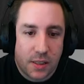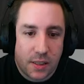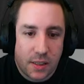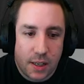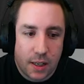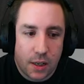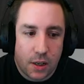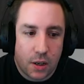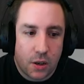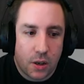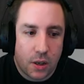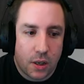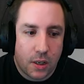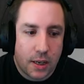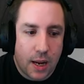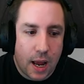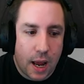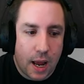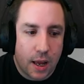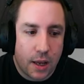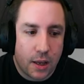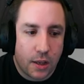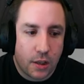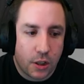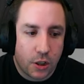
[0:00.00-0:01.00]
still
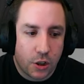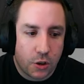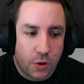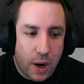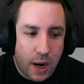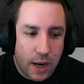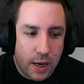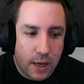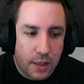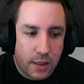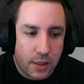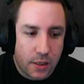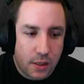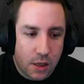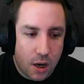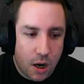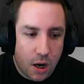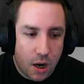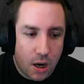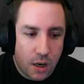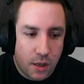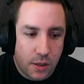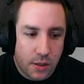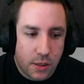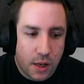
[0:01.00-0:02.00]
not the greatest
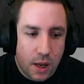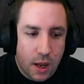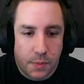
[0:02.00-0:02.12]
cards,